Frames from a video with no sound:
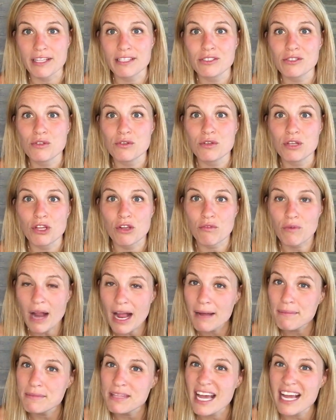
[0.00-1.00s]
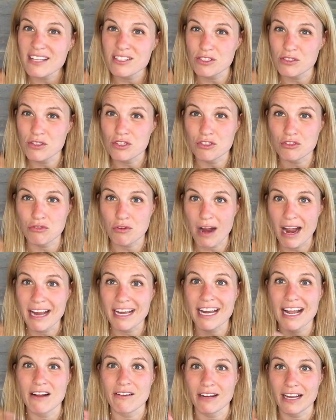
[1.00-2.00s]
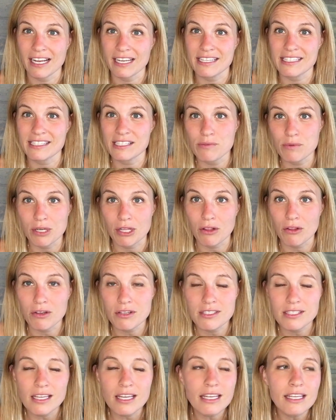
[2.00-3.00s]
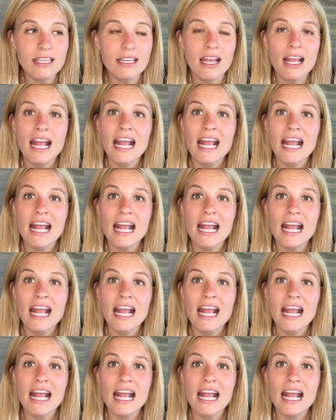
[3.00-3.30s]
So you can grab that so you can try it out and kind of see what it looks like.